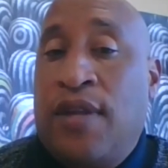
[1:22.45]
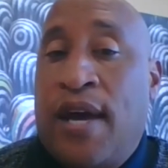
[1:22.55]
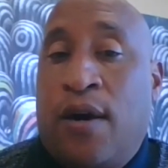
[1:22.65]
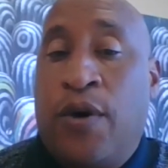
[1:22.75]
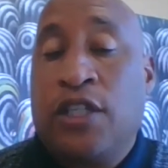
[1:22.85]

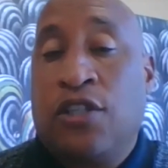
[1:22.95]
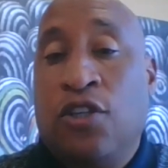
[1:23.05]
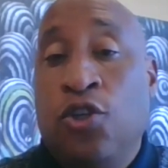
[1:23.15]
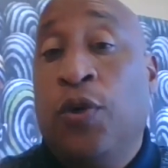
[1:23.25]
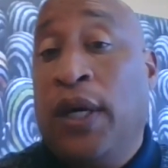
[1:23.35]
that
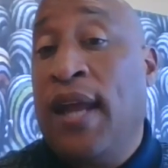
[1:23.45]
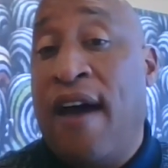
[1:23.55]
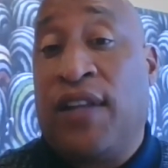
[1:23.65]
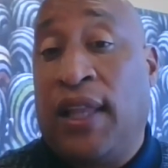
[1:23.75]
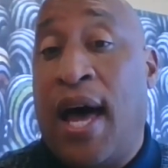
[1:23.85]
question, you can
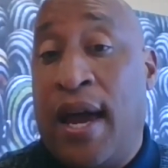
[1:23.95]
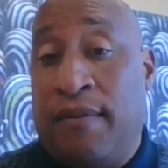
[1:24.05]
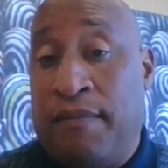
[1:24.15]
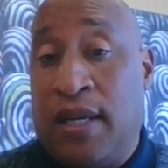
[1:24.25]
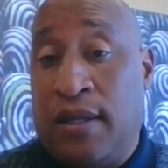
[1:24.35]
have
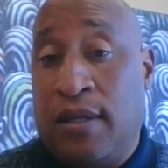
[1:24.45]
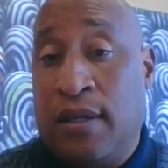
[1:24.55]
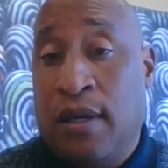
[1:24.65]
alignment